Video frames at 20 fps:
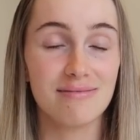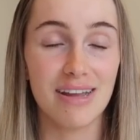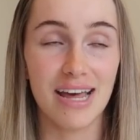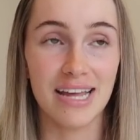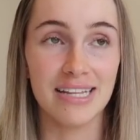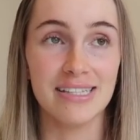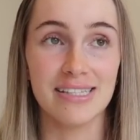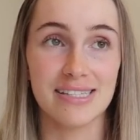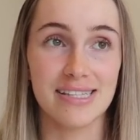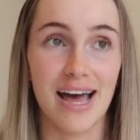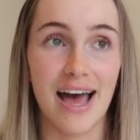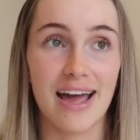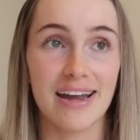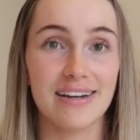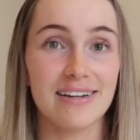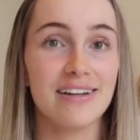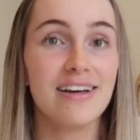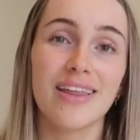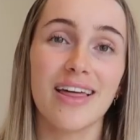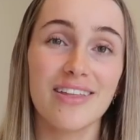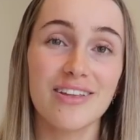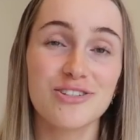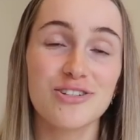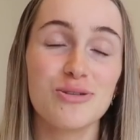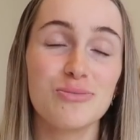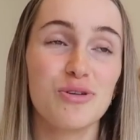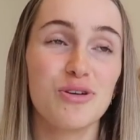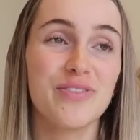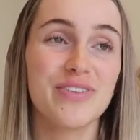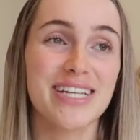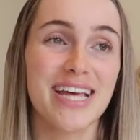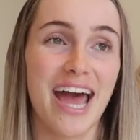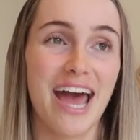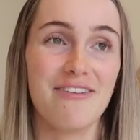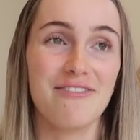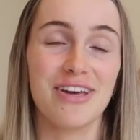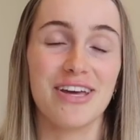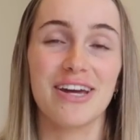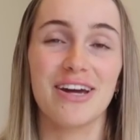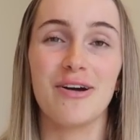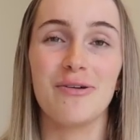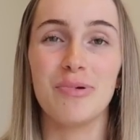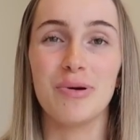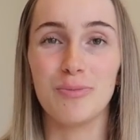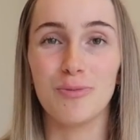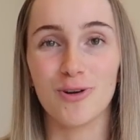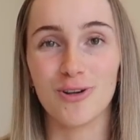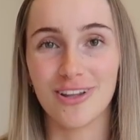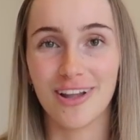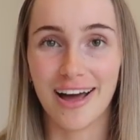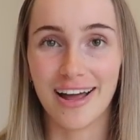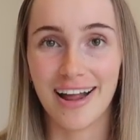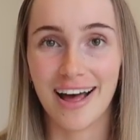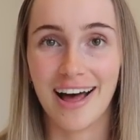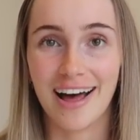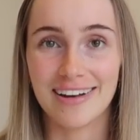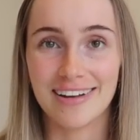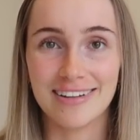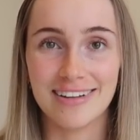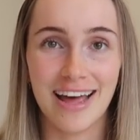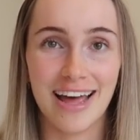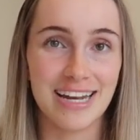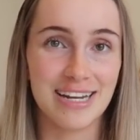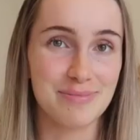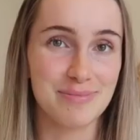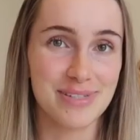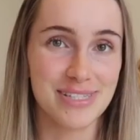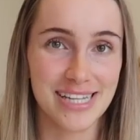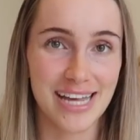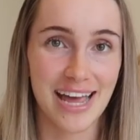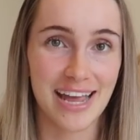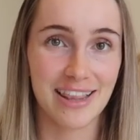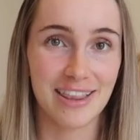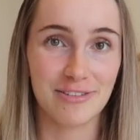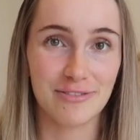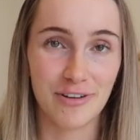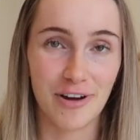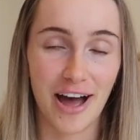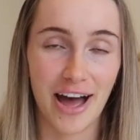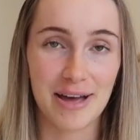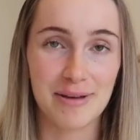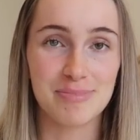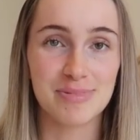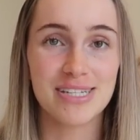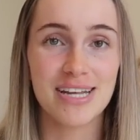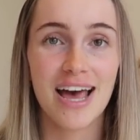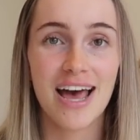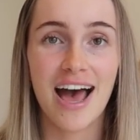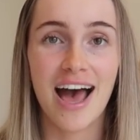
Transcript: insane. The other two movies I have here are a bit more lighthearted, Adam Sandler vibes.